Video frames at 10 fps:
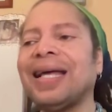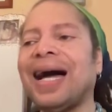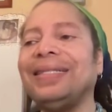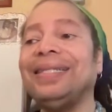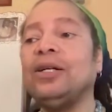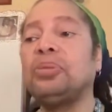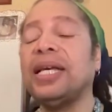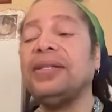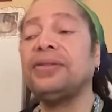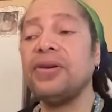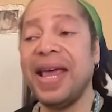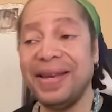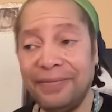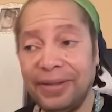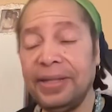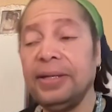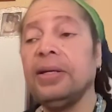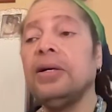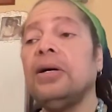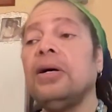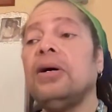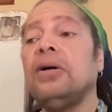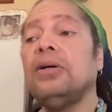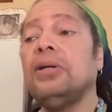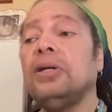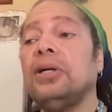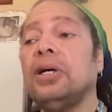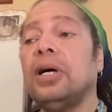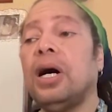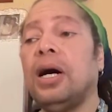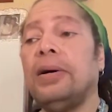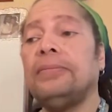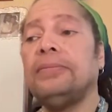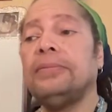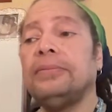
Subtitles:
an ideal place creatively um,